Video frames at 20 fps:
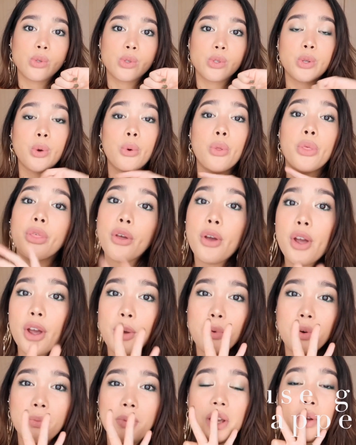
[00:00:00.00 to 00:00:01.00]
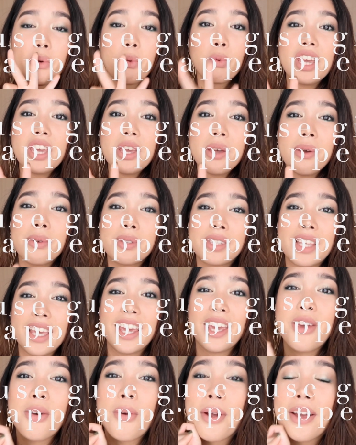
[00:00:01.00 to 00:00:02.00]
So third would be
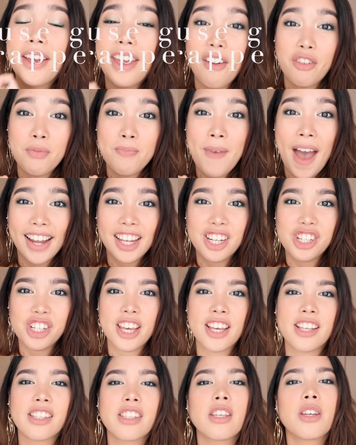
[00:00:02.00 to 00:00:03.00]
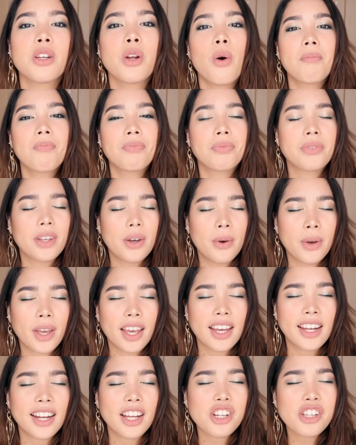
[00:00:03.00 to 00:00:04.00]
reusing your gift packaging. So, you know,
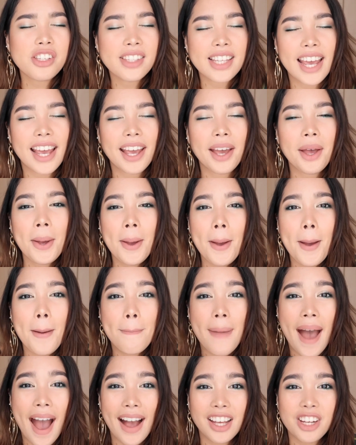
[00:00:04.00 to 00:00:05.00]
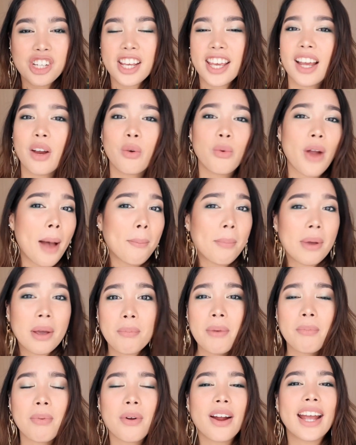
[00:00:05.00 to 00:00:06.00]
okay, can I just say, packaging, wrapping
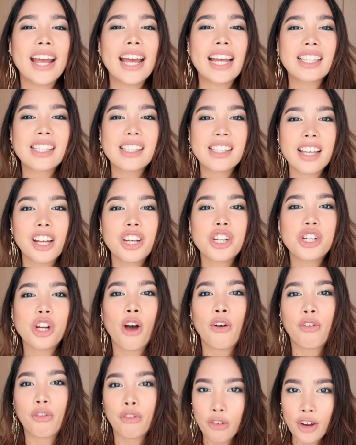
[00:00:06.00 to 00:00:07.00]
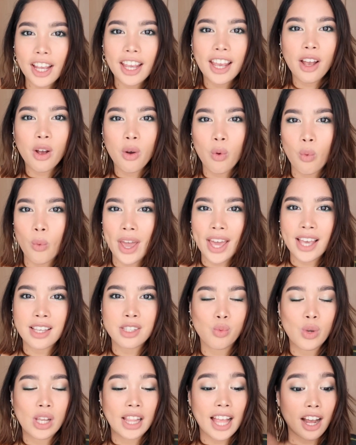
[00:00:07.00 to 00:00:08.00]
paper, it's such a freaking
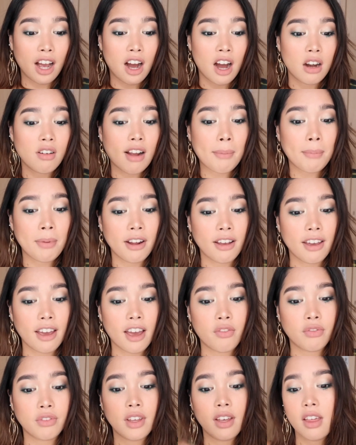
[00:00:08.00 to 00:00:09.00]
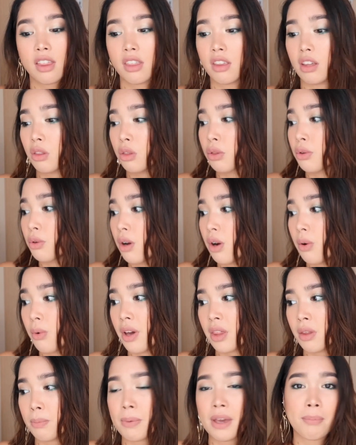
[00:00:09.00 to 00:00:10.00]
waste. We like unwrap our gift, then throw
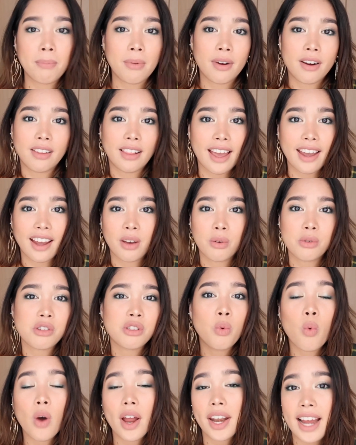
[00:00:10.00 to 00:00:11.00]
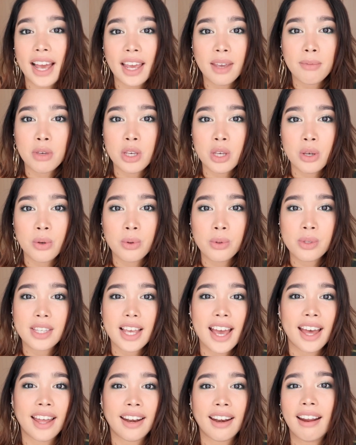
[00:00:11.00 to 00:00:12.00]
away the paper. Like, it was just a one-time use
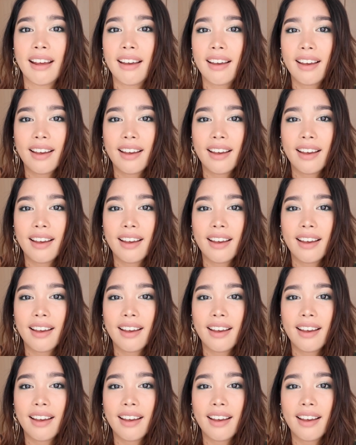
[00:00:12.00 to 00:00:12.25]
and